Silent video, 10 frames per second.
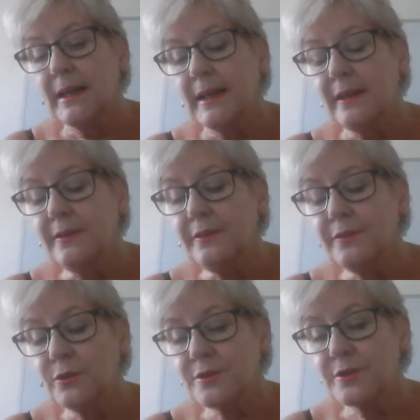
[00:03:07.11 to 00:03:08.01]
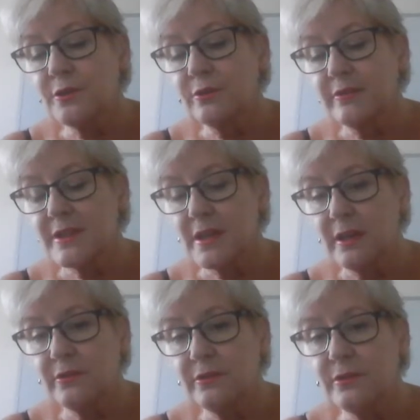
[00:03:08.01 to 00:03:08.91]
If your score is low,
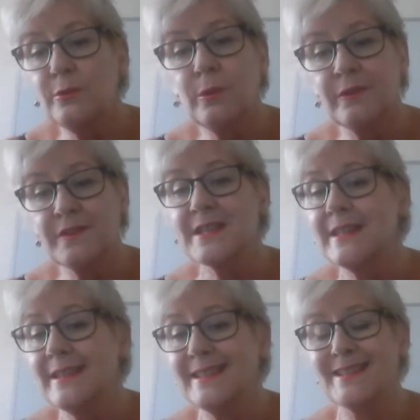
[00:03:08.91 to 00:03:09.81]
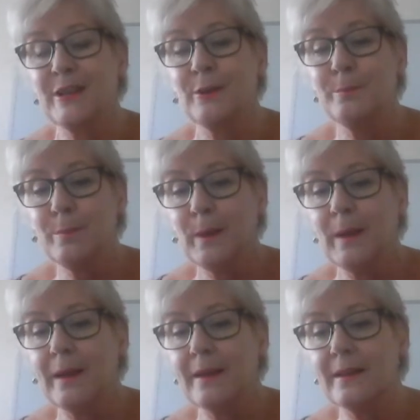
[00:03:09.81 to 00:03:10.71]
you obviously need to go
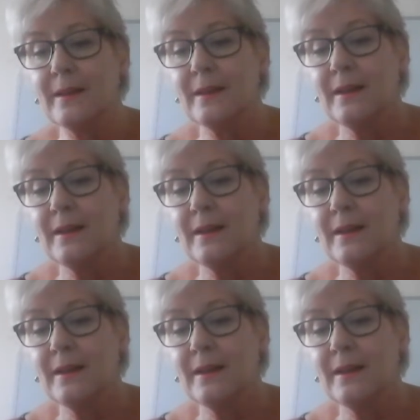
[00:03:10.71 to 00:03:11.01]
back